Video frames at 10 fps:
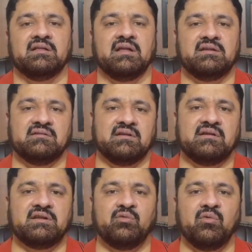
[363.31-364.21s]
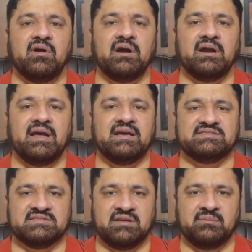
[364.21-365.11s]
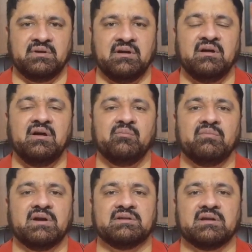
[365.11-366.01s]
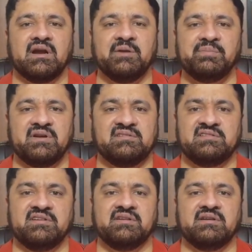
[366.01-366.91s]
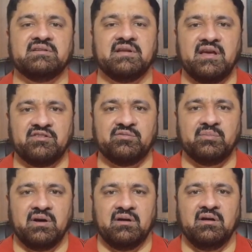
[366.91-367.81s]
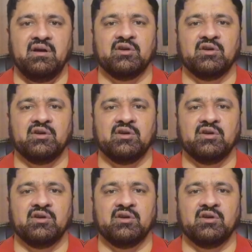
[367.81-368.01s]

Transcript: Then there's another word asthma, but the right pronunciation is asthma.